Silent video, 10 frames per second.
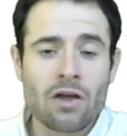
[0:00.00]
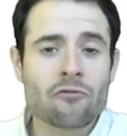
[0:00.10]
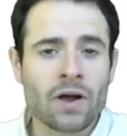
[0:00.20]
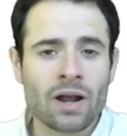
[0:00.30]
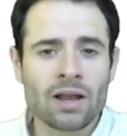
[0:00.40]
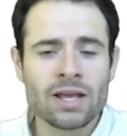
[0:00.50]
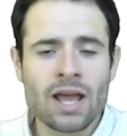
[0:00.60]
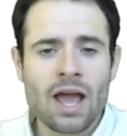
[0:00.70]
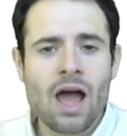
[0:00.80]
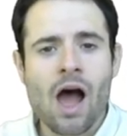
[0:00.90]

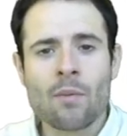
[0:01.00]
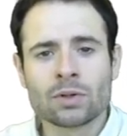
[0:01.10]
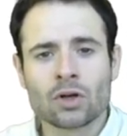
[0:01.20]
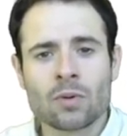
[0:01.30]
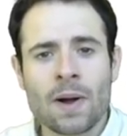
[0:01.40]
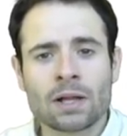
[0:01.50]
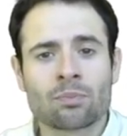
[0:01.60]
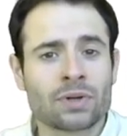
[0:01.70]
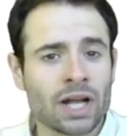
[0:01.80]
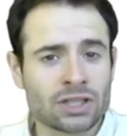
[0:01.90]
Finally, I will talk about
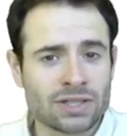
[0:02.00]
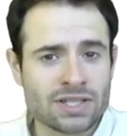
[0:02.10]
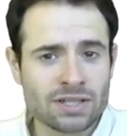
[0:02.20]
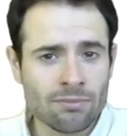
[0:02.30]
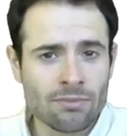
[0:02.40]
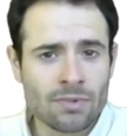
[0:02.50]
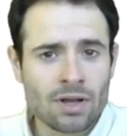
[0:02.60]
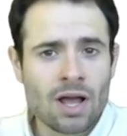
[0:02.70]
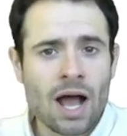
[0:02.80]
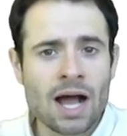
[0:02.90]
protectionism
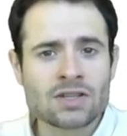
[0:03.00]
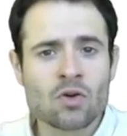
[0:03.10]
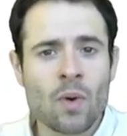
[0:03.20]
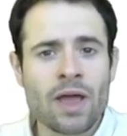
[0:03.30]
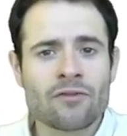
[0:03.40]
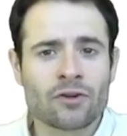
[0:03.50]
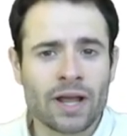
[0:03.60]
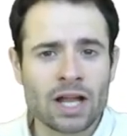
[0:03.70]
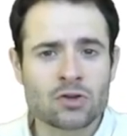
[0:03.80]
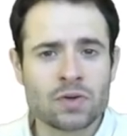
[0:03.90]
as a way for
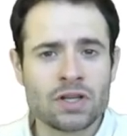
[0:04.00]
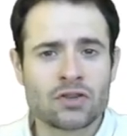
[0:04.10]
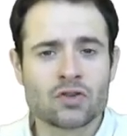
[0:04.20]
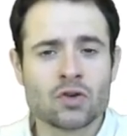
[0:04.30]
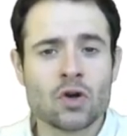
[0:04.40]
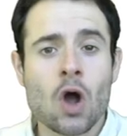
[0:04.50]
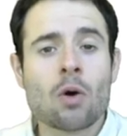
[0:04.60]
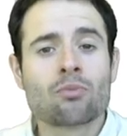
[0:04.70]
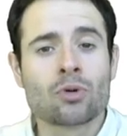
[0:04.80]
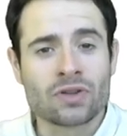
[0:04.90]
country to
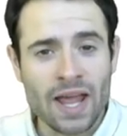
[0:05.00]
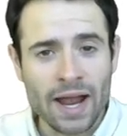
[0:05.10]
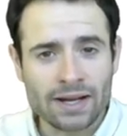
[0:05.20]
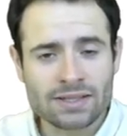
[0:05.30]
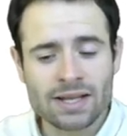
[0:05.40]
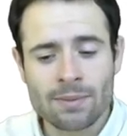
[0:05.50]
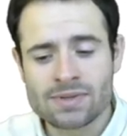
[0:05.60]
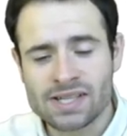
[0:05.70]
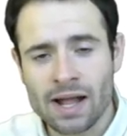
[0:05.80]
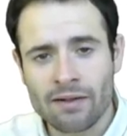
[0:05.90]
protect
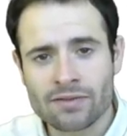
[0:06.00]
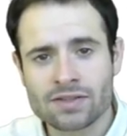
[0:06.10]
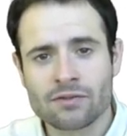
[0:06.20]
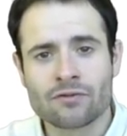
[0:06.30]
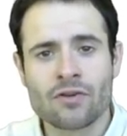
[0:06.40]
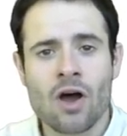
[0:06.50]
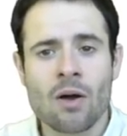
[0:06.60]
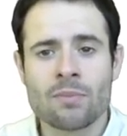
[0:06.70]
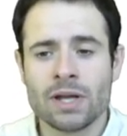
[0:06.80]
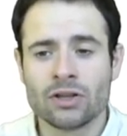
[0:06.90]
themselves
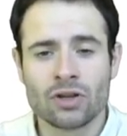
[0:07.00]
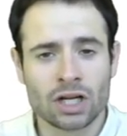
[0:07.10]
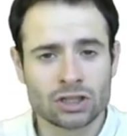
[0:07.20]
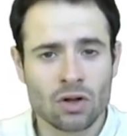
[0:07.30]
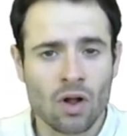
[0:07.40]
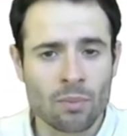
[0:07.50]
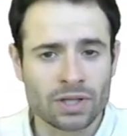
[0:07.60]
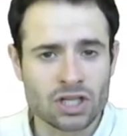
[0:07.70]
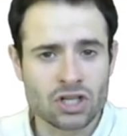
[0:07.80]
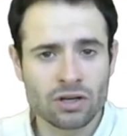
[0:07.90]
from international
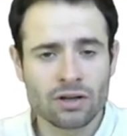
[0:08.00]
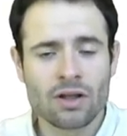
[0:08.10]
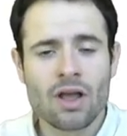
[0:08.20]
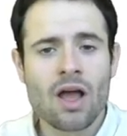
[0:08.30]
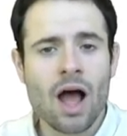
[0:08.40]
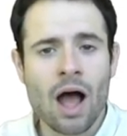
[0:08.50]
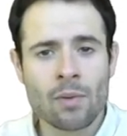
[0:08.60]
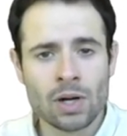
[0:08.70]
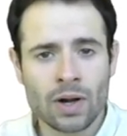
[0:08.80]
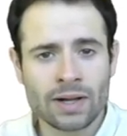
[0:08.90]
competition. I
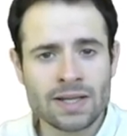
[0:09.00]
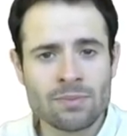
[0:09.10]
will look at the